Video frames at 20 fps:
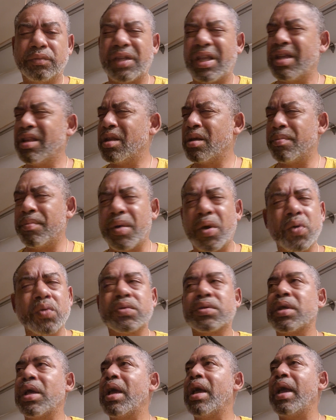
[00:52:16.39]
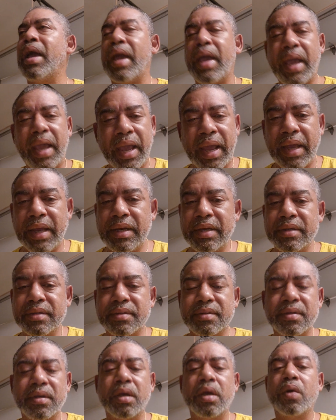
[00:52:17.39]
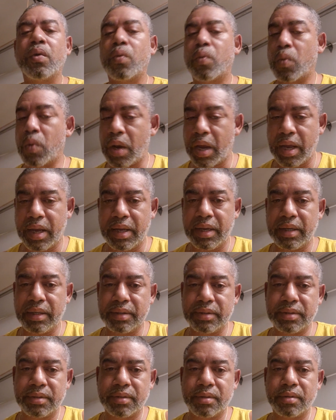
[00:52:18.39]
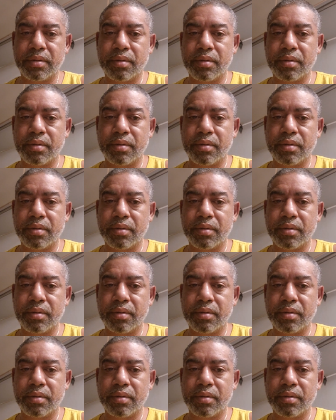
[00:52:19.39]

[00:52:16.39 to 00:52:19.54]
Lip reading: in the most heinous ways.